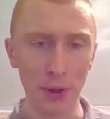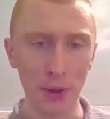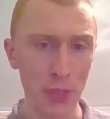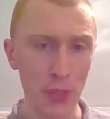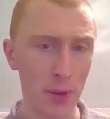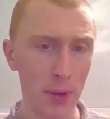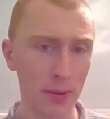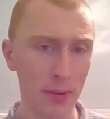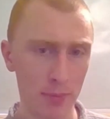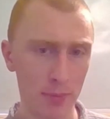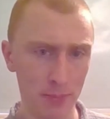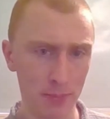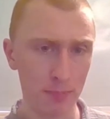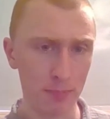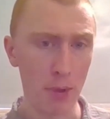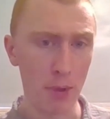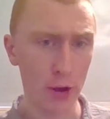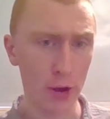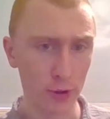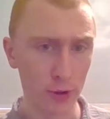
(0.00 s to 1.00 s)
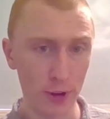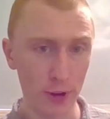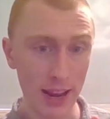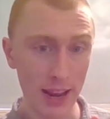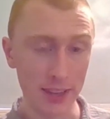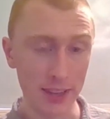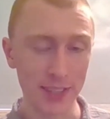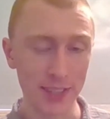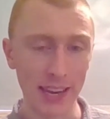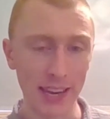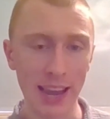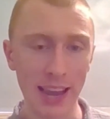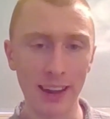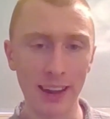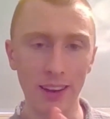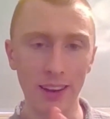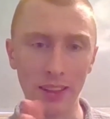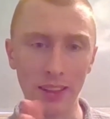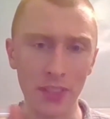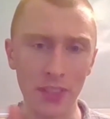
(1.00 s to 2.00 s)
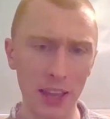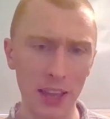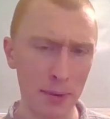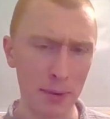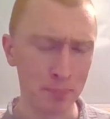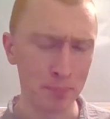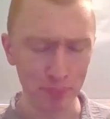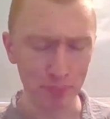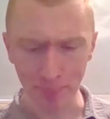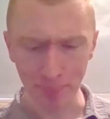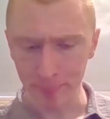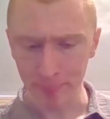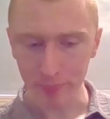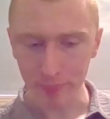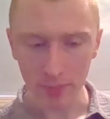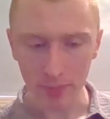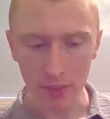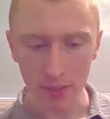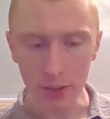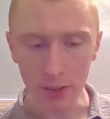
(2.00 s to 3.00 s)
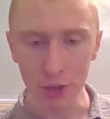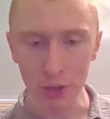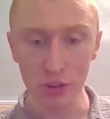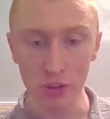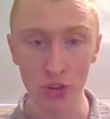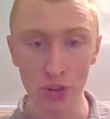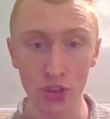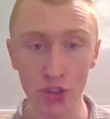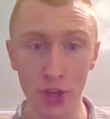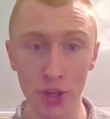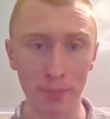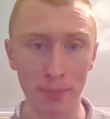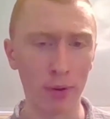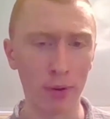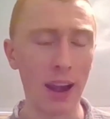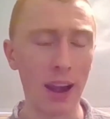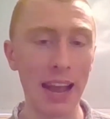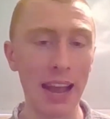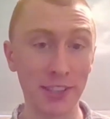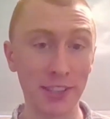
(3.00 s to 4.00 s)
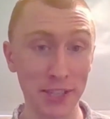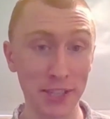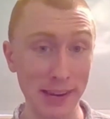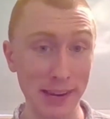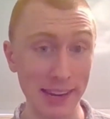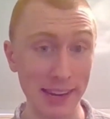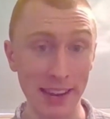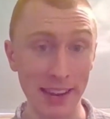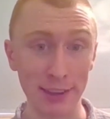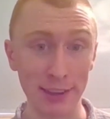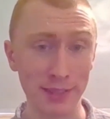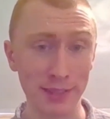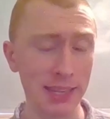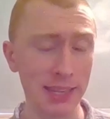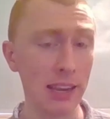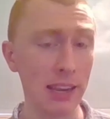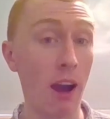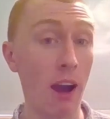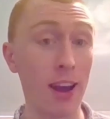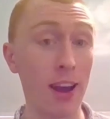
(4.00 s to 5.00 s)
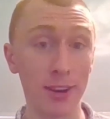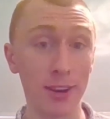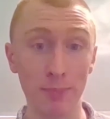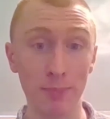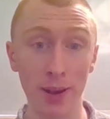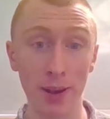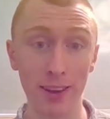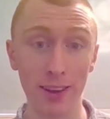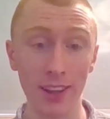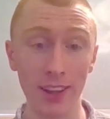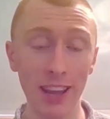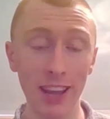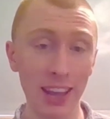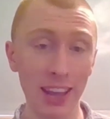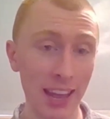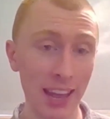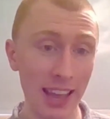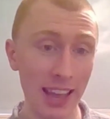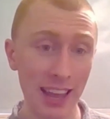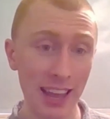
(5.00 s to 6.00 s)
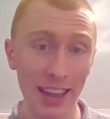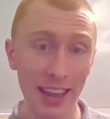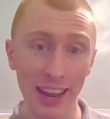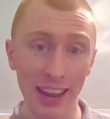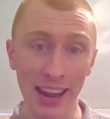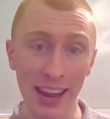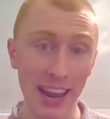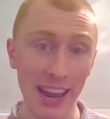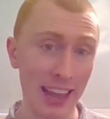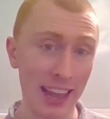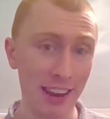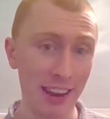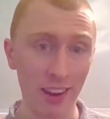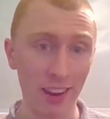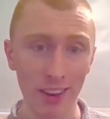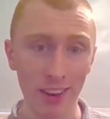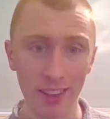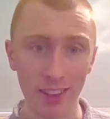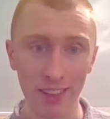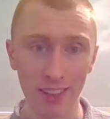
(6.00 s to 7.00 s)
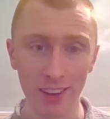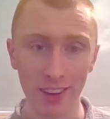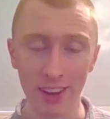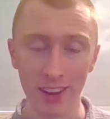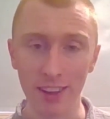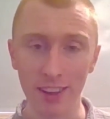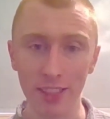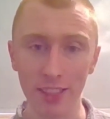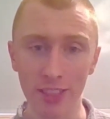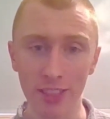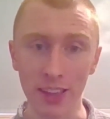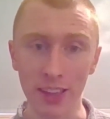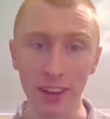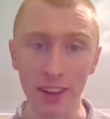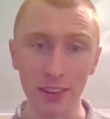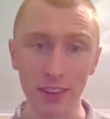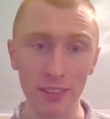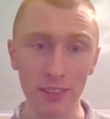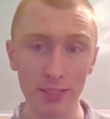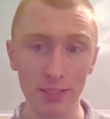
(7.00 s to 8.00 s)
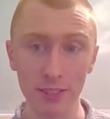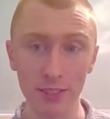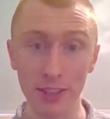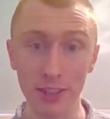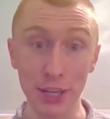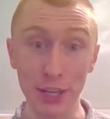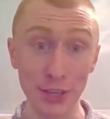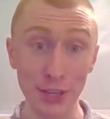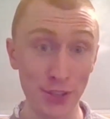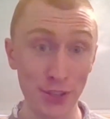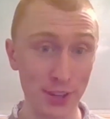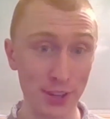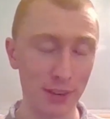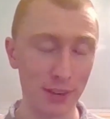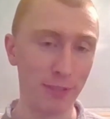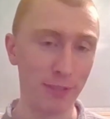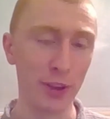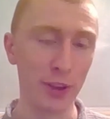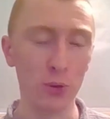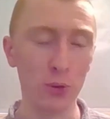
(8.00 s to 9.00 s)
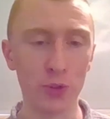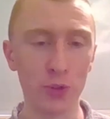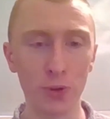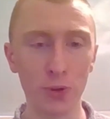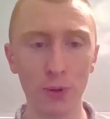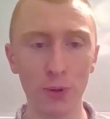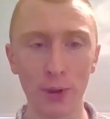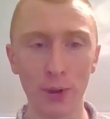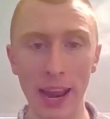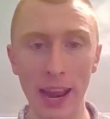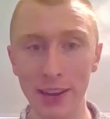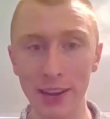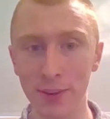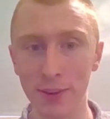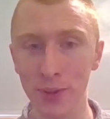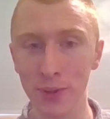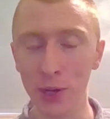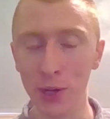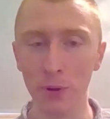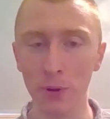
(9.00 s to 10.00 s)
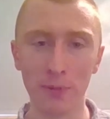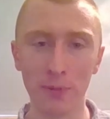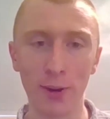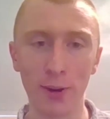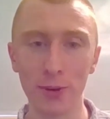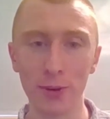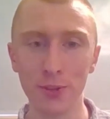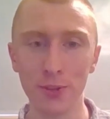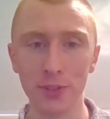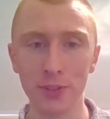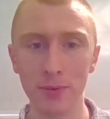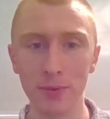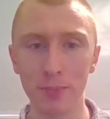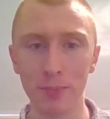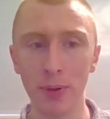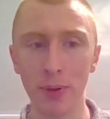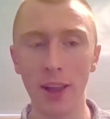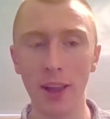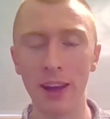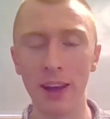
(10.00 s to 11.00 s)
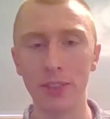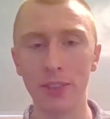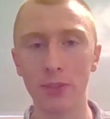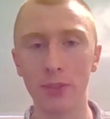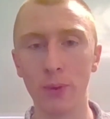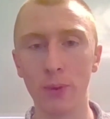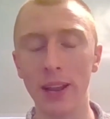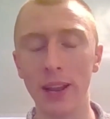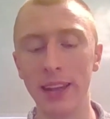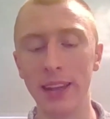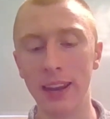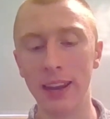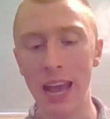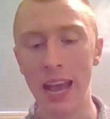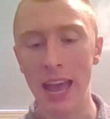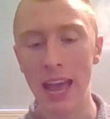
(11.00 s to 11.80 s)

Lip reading: in the modern day Seattle, and then Jabrasi and Tiadba in the distant future end of the universe plot thread,